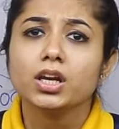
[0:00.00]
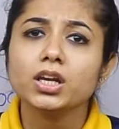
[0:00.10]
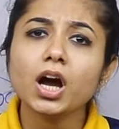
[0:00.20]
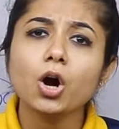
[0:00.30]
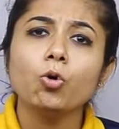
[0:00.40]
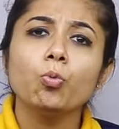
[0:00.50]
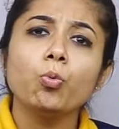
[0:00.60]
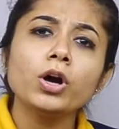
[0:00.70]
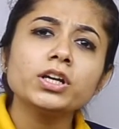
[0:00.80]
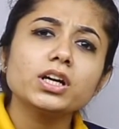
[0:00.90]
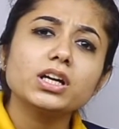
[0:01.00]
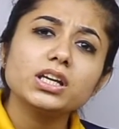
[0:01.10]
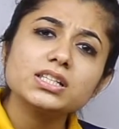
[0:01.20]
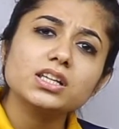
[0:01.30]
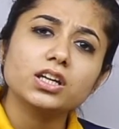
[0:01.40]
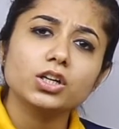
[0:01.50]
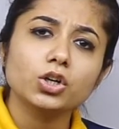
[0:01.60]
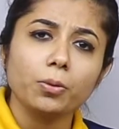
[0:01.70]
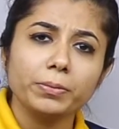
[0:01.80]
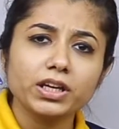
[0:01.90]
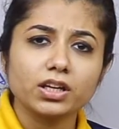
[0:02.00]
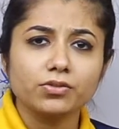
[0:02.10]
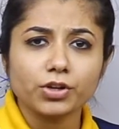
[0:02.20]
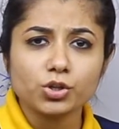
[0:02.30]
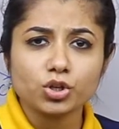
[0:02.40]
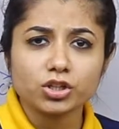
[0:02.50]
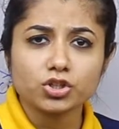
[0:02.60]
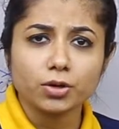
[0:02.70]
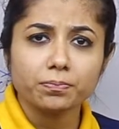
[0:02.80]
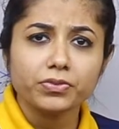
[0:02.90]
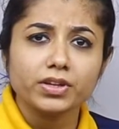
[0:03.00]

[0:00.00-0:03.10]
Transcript: Now, what is economic infrastructure?